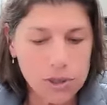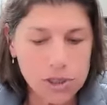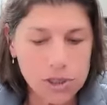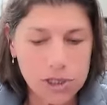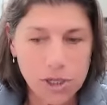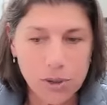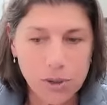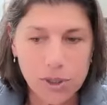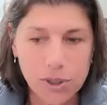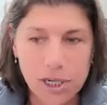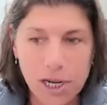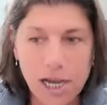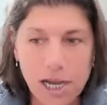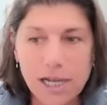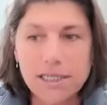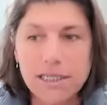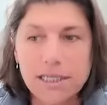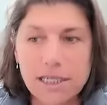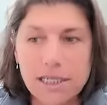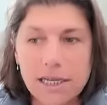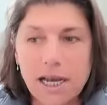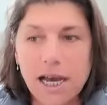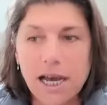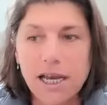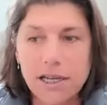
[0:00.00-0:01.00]
So in
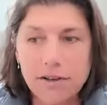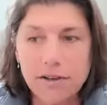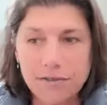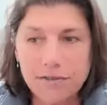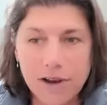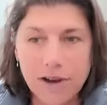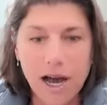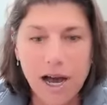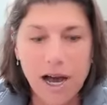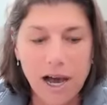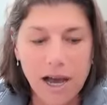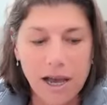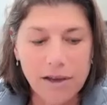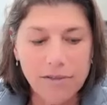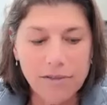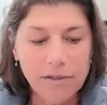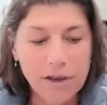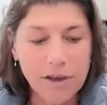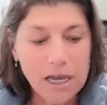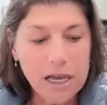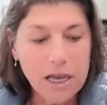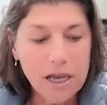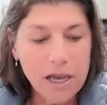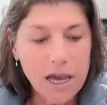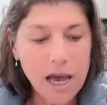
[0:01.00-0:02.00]
1995,
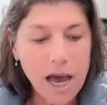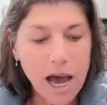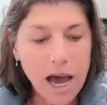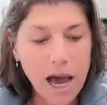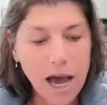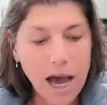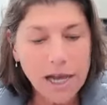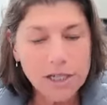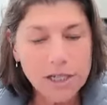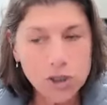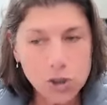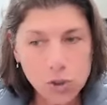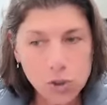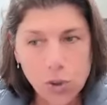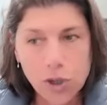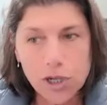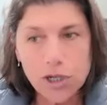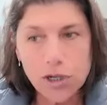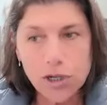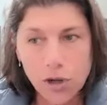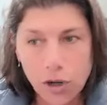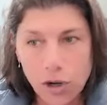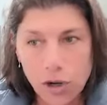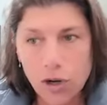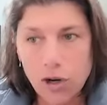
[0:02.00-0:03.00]
I
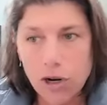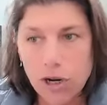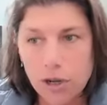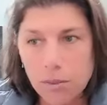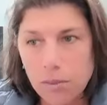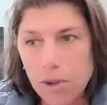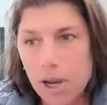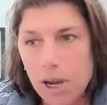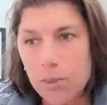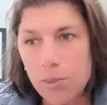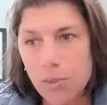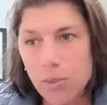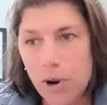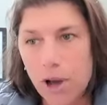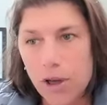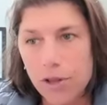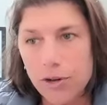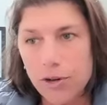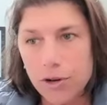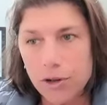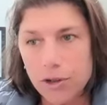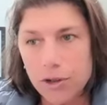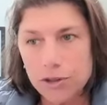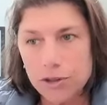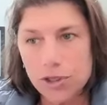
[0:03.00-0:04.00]
joined her and my
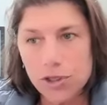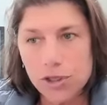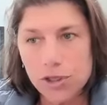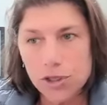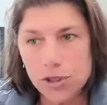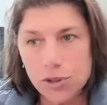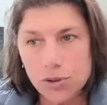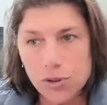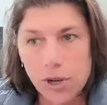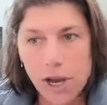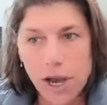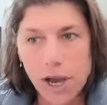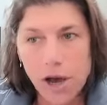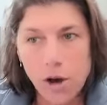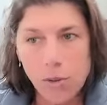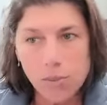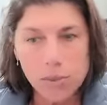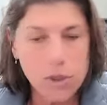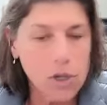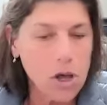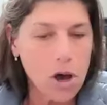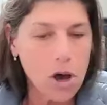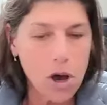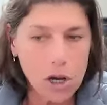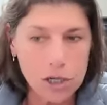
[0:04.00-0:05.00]
brother to help
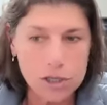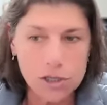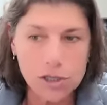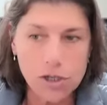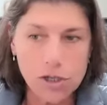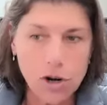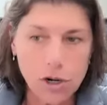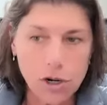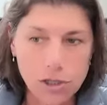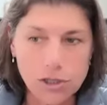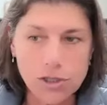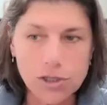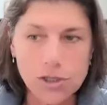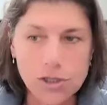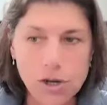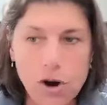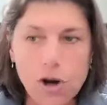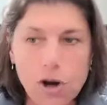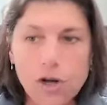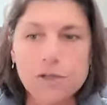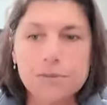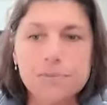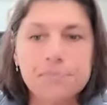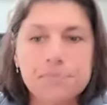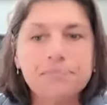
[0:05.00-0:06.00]
launch Arden's
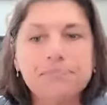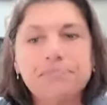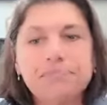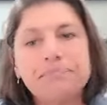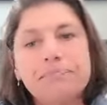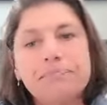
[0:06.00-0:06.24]
Garden.